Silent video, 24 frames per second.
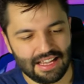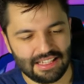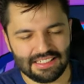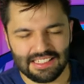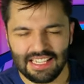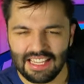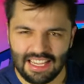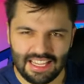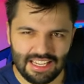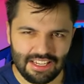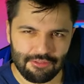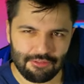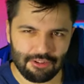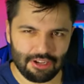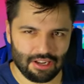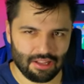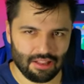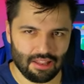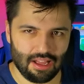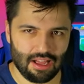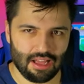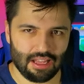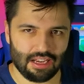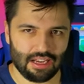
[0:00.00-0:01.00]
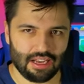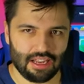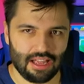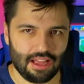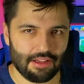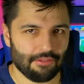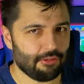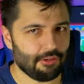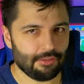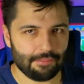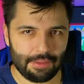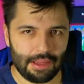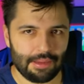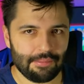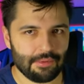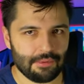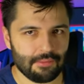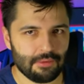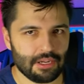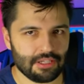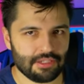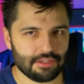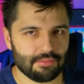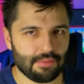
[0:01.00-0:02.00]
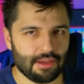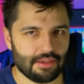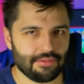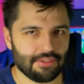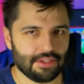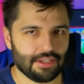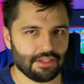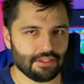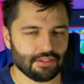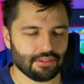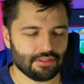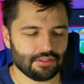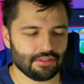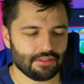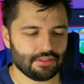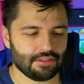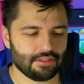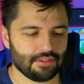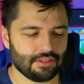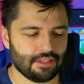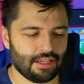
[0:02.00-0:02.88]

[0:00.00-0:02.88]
I say anyway a lot. I've, I've been watching my videos.